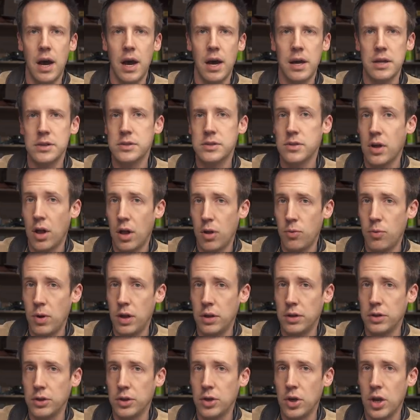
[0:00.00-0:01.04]
uh, is all
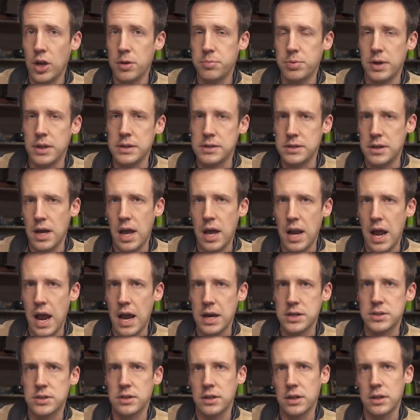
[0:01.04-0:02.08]
well and good, but it's not
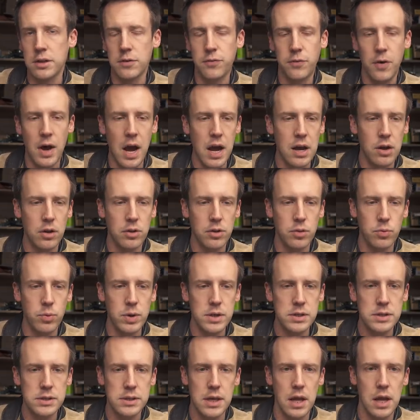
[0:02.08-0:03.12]
actually the file that
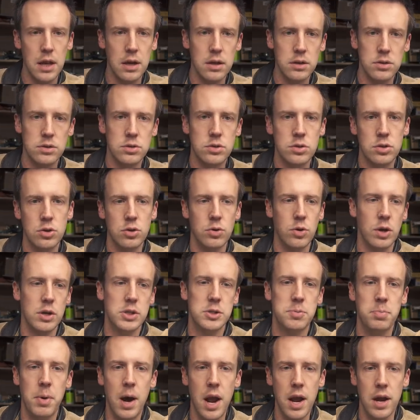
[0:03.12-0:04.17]
we send to
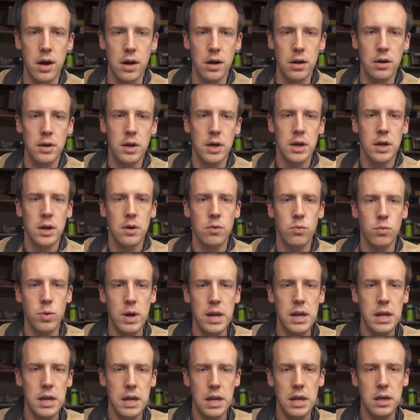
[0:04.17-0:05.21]
Aspire.
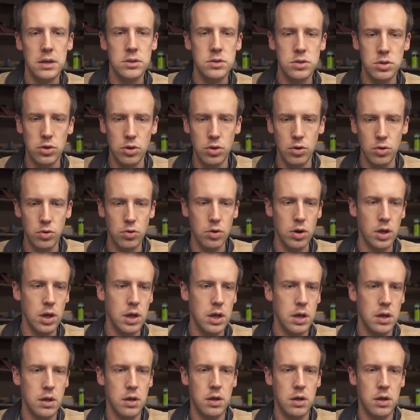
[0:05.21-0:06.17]
We need to